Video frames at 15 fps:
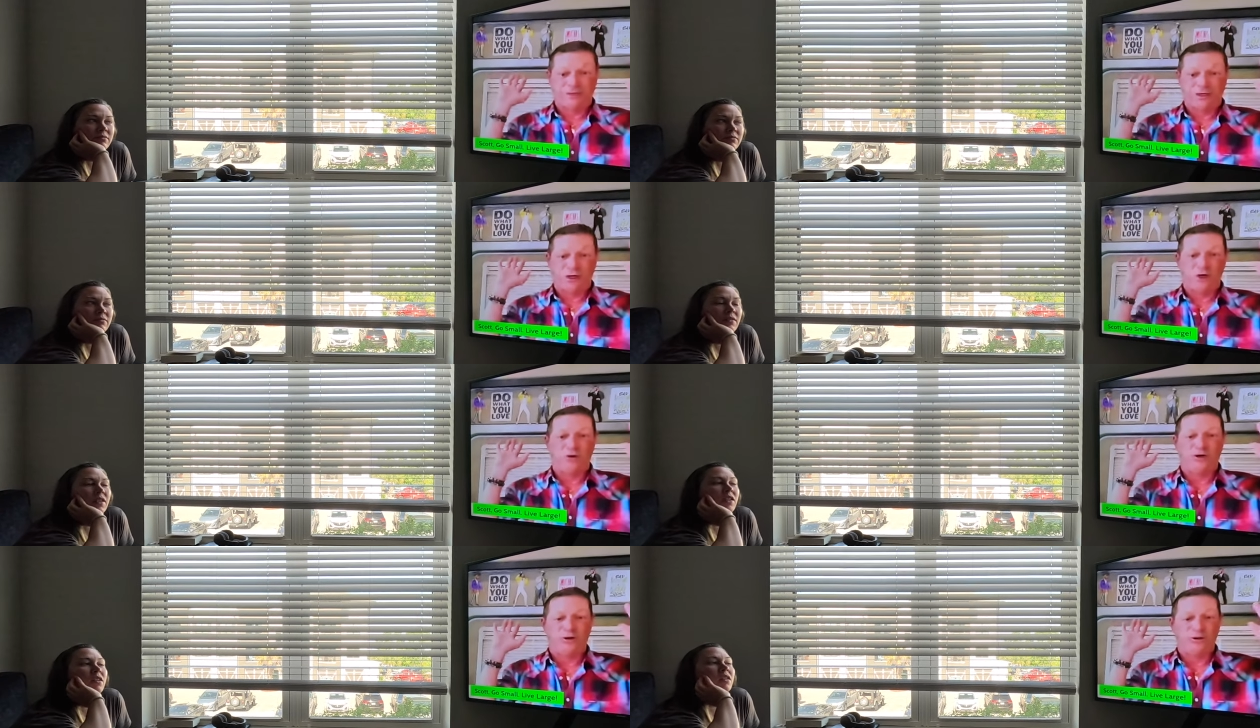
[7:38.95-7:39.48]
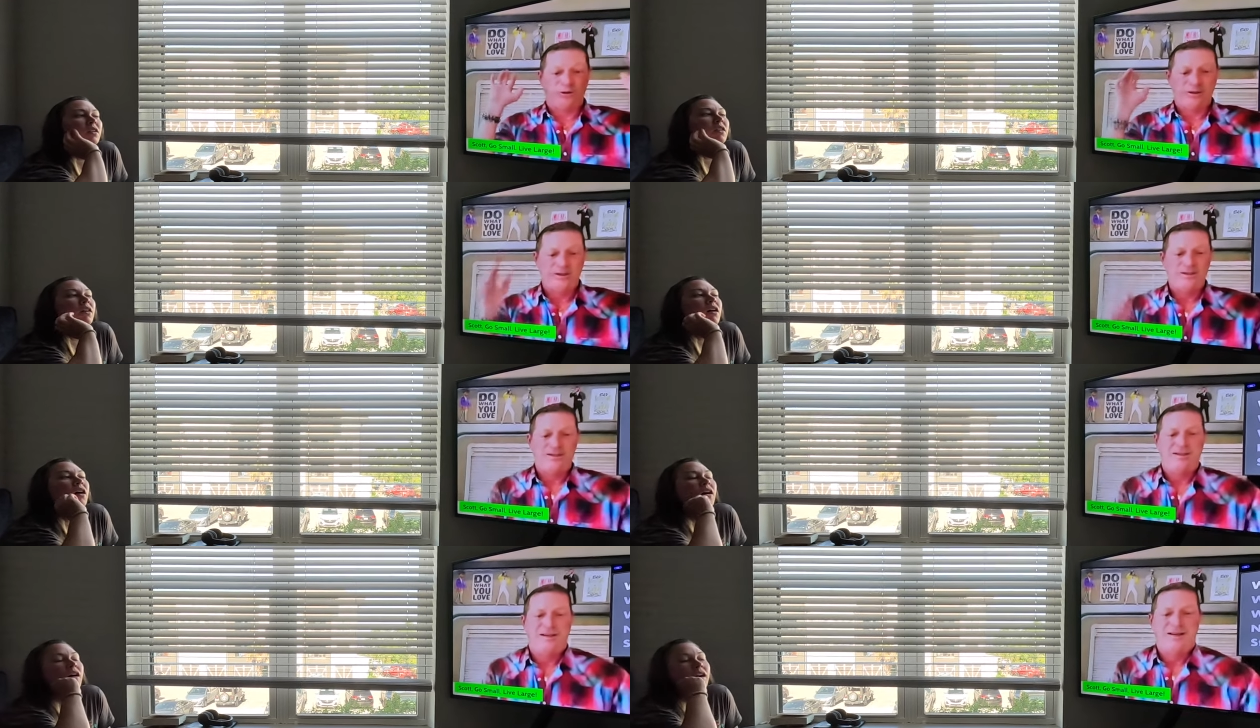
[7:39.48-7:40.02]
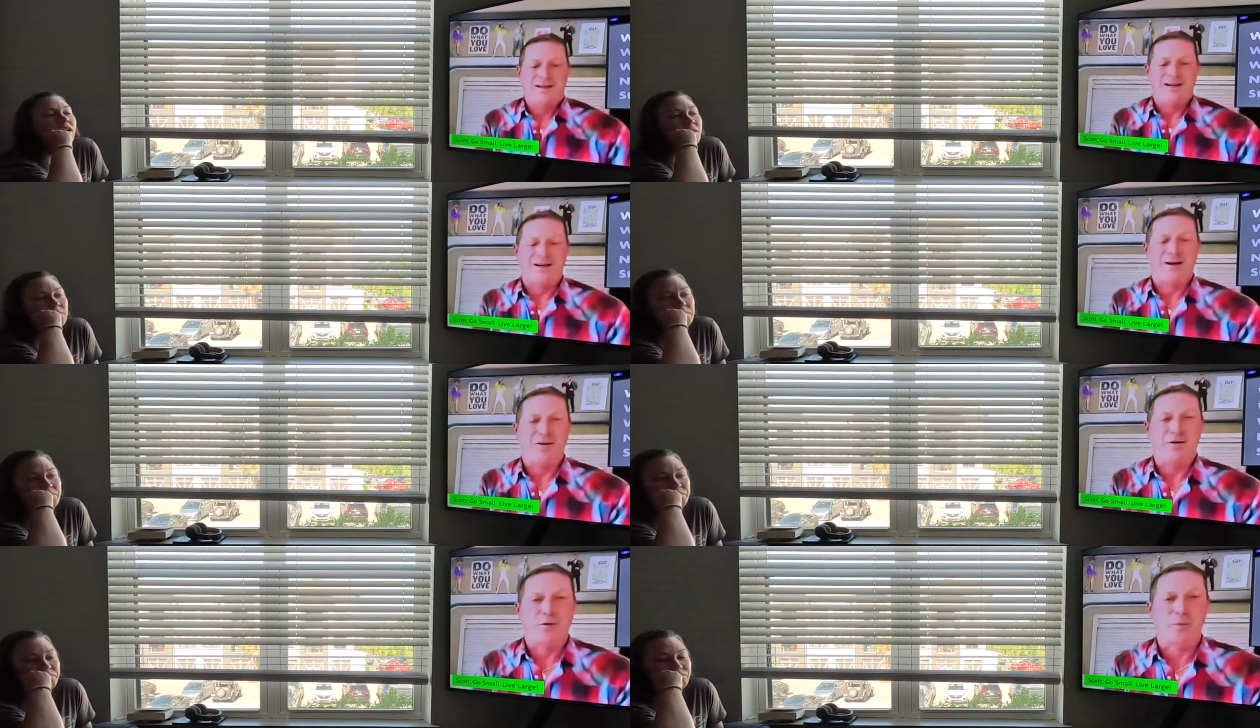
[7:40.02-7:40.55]
Speaker 1: Who knew? Huh.
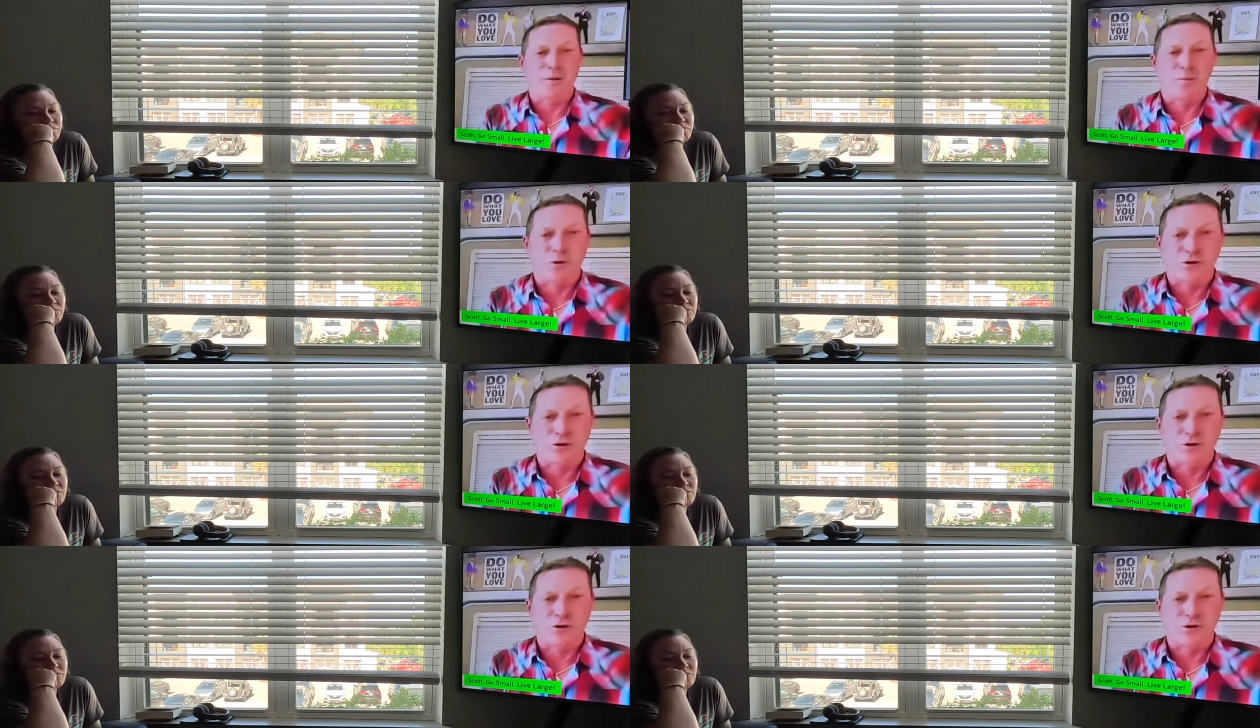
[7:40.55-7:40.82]
Uh, will be more